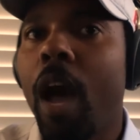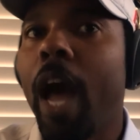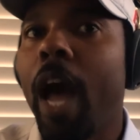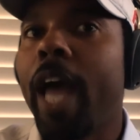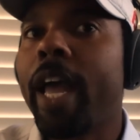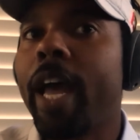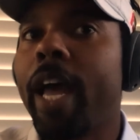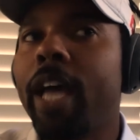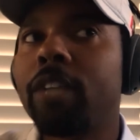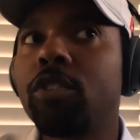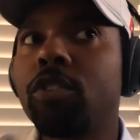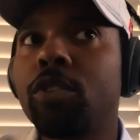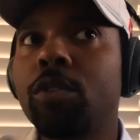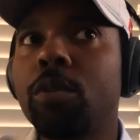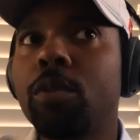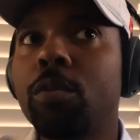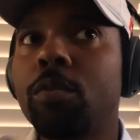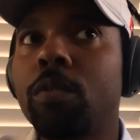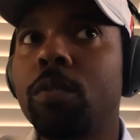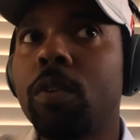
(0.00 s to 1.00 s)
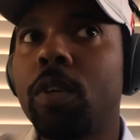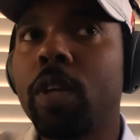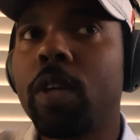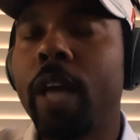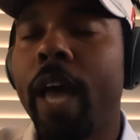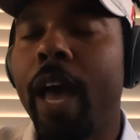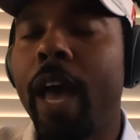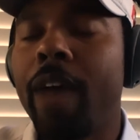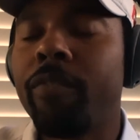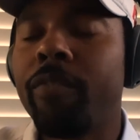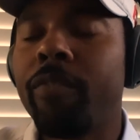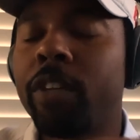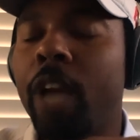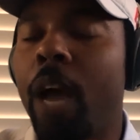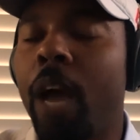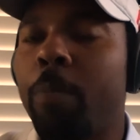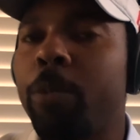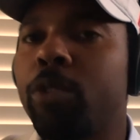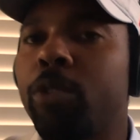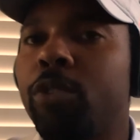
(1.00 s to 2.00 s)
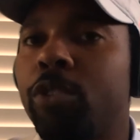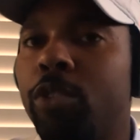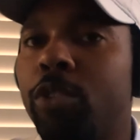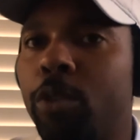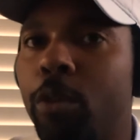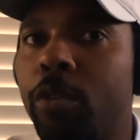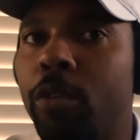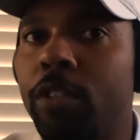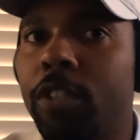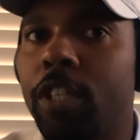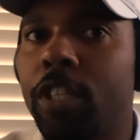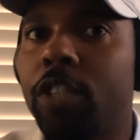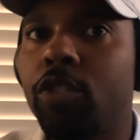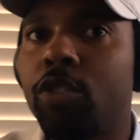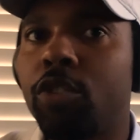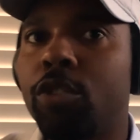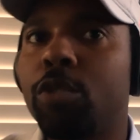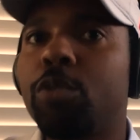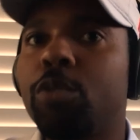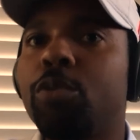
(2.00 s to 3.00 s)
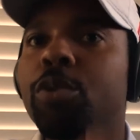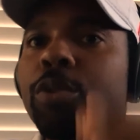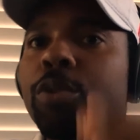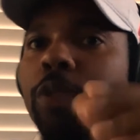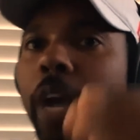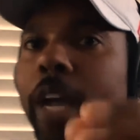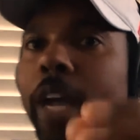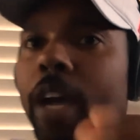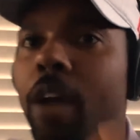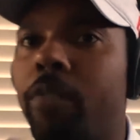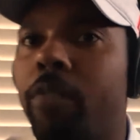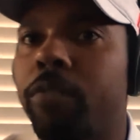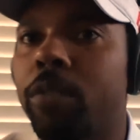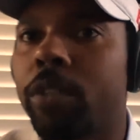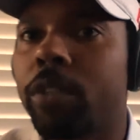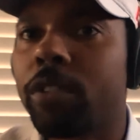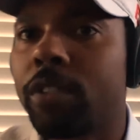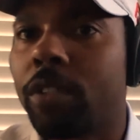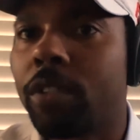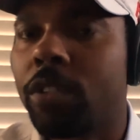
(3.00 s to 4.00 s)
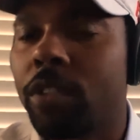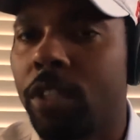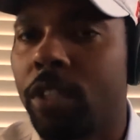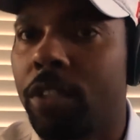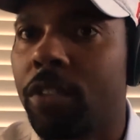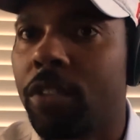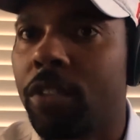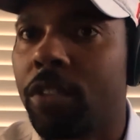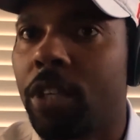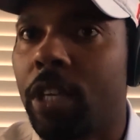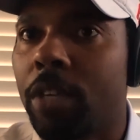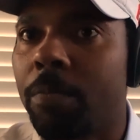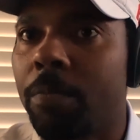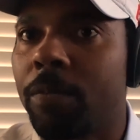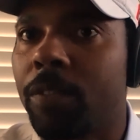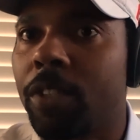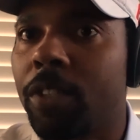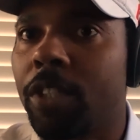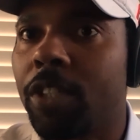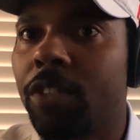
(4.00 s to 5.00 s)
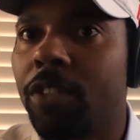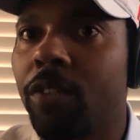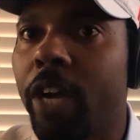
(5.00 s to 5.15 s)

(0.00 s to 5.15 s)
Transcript: I had to have an opportunity to try out for the team.